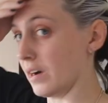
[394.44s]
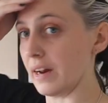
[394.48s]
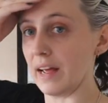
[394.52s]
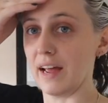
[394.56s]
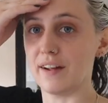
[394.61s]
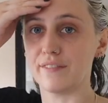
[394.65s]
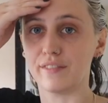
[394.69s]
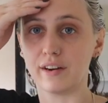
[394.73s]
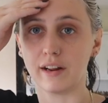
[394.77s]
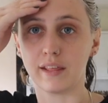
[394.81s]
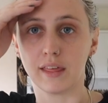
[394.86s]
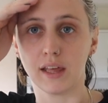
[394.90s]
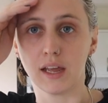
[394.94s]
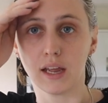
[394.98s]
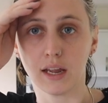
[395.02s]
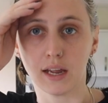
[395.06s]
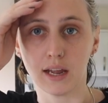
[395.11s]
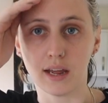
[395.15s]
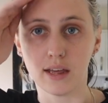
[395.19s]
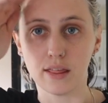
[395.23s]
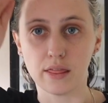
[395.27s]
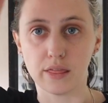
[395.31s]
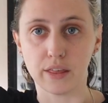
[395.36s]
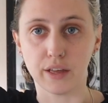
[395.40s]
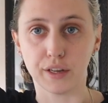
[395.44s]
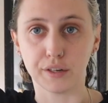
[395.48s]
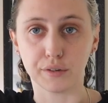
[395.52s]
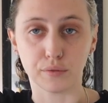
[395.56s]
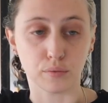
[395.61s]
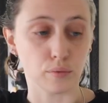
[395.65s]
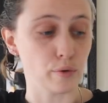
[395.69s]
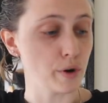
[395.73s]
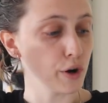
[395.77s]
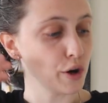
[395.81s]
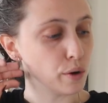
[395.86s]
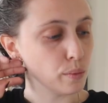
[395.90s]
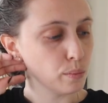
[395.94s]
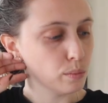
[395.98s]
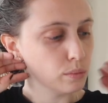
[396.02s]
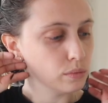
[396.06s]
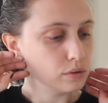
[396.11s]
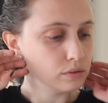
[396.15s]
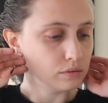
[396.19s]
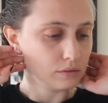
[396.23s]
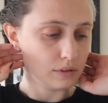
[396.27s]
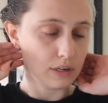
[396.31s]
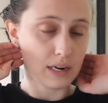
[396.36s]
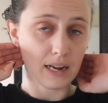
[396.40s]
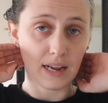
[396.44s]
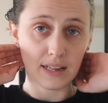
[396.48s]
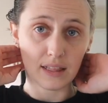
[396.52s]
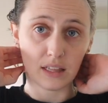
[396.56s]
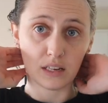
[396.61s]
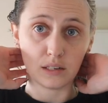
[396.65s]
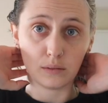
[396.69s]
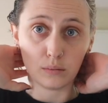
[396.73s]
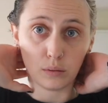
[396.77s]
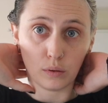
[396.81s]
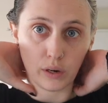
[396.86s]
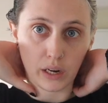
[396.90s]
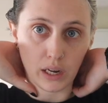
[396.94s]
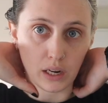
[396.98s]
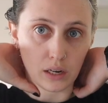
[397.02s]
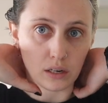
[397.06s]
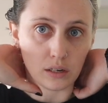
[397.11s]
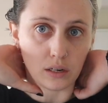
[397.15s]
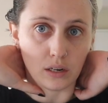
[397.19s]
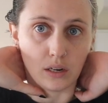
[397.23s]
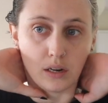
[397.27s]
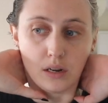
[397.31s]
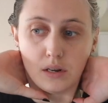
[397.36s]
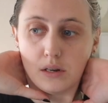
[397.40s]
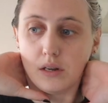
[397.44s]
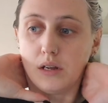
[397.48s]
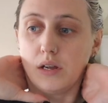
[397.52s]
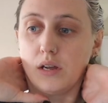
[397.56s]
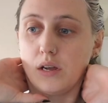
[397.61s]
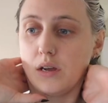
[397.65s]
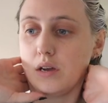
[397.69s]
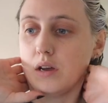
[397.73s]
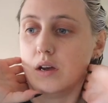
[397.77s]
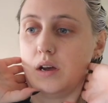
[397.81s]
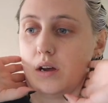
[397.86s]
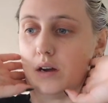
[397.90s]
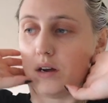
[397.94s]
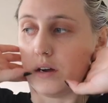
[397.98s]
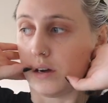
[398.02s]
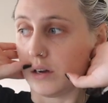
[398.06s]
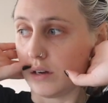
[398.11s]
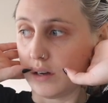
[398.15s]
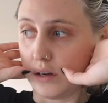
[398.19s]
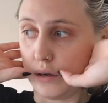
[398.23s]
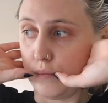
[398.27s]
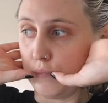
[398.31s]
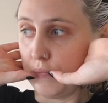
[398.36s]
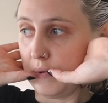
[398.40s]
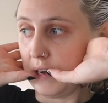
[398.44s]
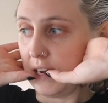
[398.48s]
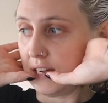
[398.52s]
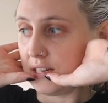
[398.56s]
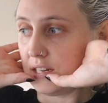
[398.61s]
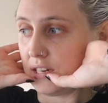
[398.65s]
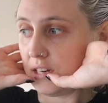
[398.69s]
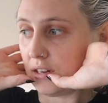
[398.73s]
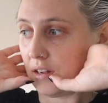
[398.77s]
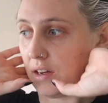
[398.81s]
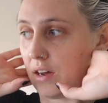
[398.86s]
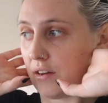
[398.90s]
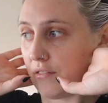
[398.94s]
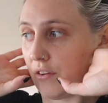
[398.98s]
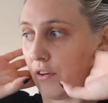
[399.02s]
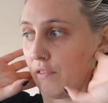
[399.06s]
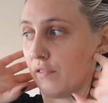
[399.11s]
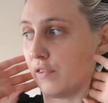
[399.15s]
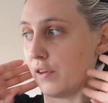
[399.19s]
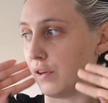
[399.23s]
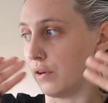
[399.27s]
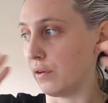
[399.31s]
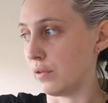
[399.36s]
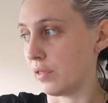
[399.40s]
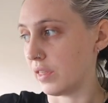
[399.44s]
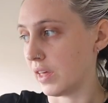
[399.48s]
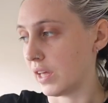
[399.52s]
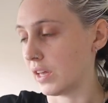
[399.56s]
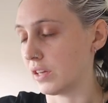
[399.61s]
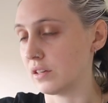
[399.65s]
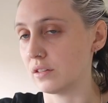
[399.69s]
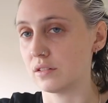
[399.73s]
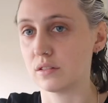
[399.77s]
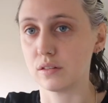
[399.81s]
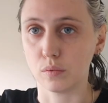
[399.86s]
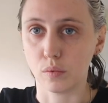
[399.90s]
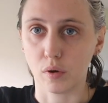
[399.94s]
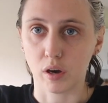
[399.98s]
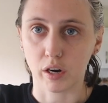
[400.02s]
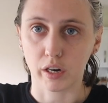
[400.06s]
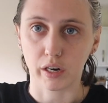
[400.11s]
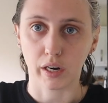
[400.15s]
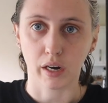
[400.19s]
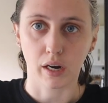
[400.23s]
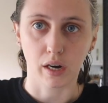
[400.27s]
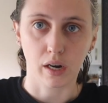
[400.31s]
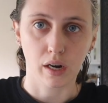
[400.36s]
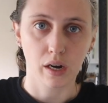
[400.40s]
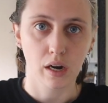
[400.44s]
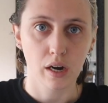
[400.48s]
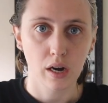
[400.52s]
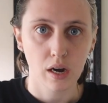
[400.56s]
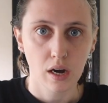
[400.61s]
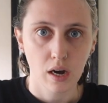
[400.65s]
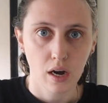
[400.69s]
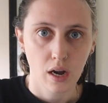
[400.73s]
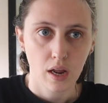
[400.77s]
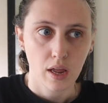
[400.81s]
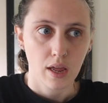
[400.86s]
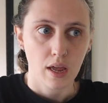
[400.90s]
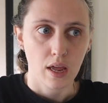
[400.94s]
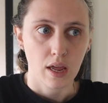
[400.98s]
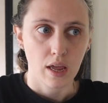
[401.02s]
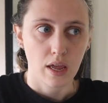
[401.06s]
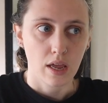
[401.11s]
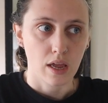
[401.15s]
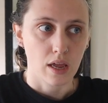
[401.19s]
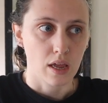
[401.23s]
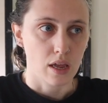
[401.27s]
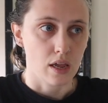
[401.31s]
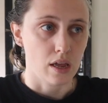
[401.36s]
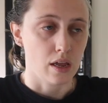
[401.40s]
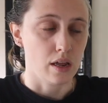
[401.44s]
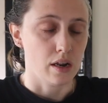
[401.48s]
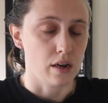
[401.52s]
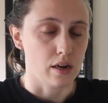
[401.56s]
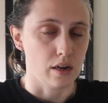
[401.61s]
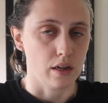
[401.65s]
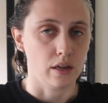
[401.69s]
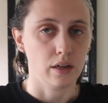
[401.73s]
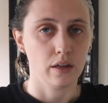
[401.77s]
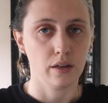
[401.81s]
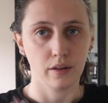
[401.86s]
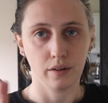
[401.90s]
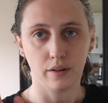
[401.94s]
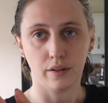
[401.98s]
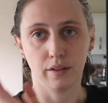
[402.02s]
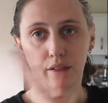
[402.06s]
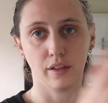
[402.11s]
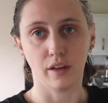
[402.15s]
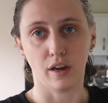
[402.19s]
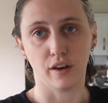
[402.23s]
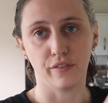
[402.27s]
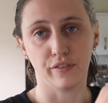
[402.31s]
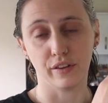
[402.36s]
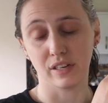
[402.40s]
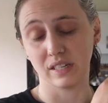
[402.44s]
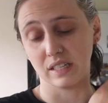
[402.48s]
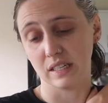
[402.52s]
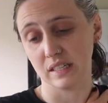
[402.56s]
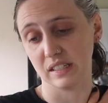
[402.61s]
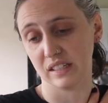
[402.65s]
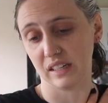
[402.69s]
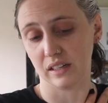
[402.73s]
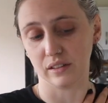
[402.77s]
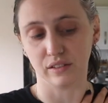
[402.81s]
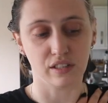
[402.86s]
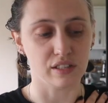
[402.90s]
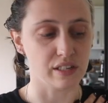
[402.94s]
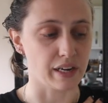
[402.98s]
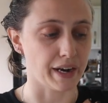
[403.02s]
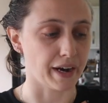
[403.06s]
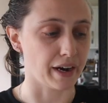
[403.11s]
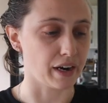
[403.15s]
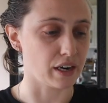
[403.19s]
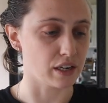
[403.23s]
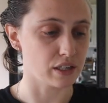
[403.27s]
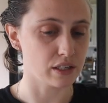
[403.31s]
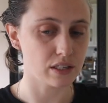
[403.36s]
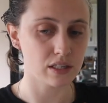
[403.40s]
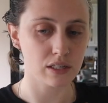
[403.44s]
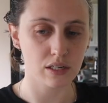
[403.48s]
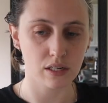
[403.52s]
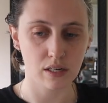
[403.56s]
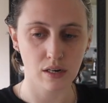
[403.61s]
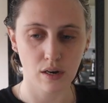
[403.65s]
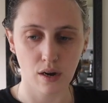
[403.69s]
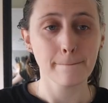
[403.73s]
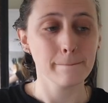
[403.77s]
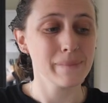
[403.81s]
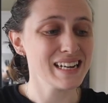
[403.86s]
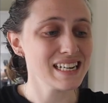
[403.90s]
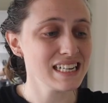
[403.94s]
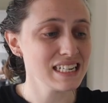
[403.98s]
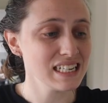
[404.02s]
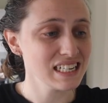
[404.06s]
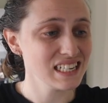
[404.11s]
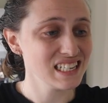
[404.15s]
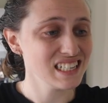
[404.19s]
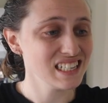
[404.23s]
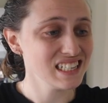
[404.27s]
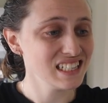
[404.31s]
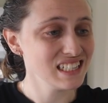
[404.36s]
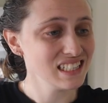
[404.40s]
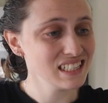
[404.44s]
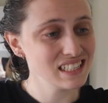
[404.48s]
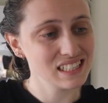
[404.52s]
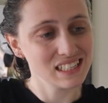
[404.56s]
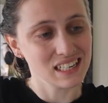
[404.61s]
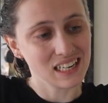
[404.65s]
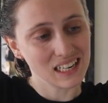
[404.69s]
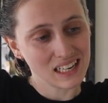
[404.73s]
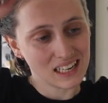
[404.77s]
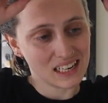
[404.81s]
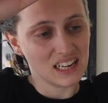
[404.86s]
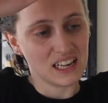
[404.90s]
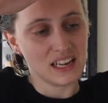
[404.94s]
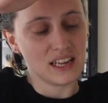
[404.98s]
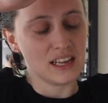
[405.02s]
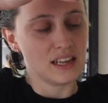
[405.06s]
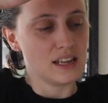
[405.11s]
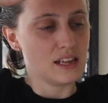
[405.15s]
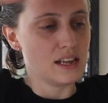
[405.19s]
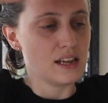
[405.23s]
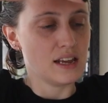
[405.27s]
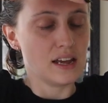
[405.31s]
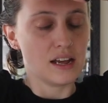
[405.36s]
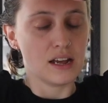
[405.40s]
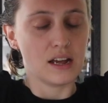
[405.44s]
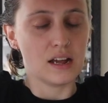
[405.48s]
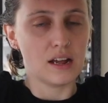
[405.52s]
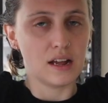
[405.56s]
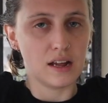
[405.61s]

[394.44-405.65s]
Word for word: everything in this room at this point. Um, I still have a few things to water in the office and downstairs. But I